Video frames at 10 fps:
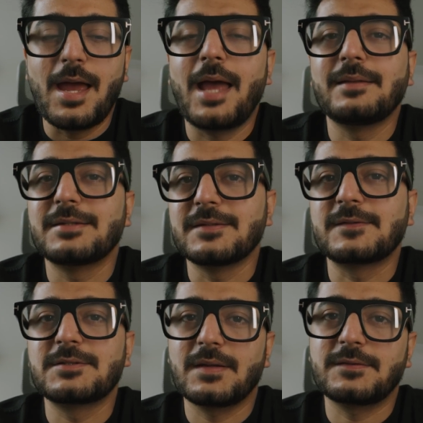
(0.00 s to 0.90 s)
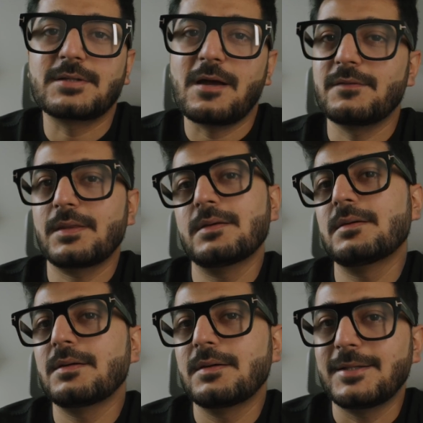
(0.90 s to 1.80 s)
and this just covers
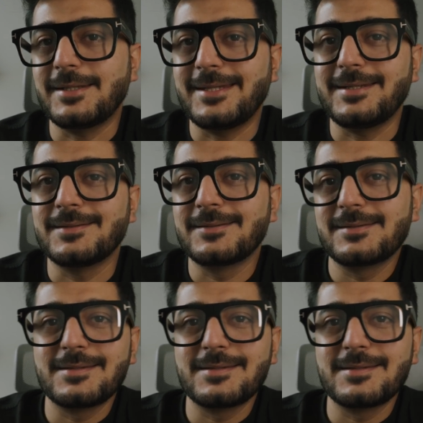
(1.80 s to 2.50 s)
the needs.